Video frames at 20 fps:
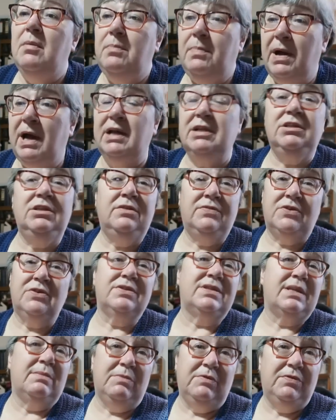But you've
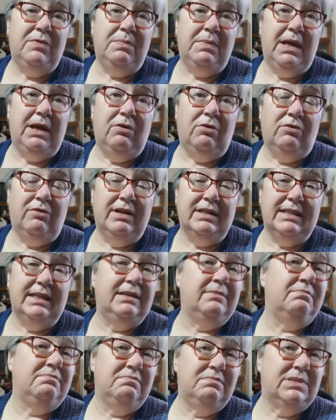got some of them there
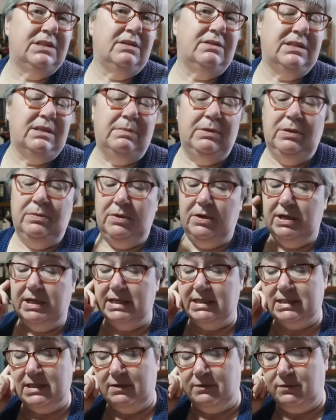already, so some of the
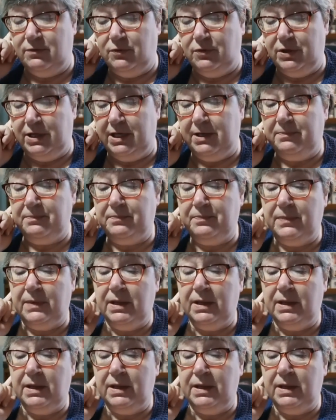work is done for you.